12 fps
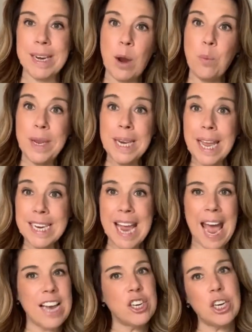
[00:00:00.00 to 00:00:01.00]
Now we like
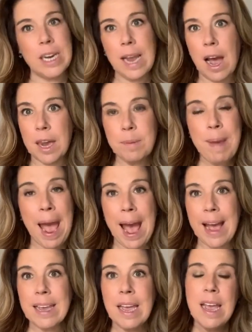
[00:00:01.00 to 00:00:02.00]
to actually
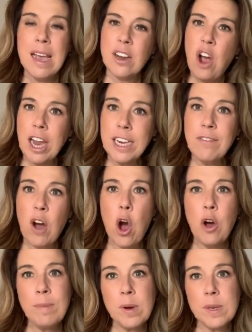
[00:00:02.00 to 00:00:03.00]
unpack kind of
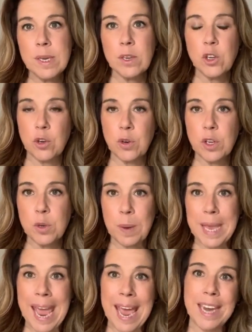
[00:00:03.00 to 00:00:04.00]
almost as soon as we
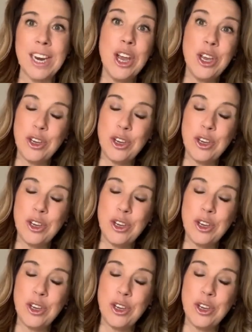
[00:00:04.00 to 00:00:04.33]
can.